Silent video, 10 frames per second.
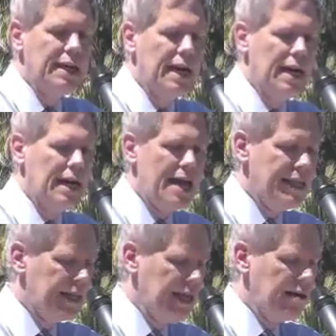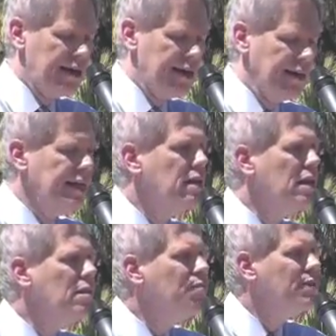had declared it
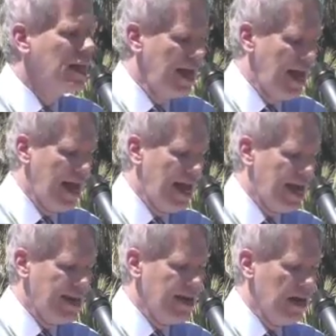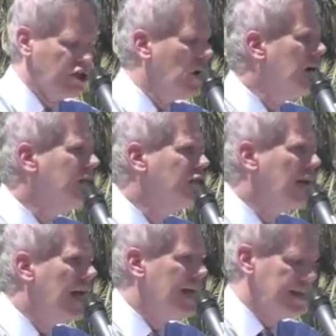illegal, and a judge
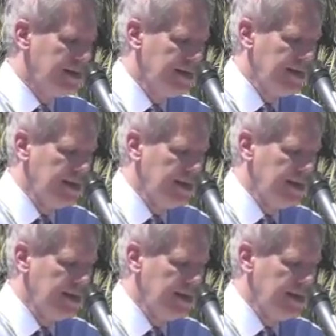had,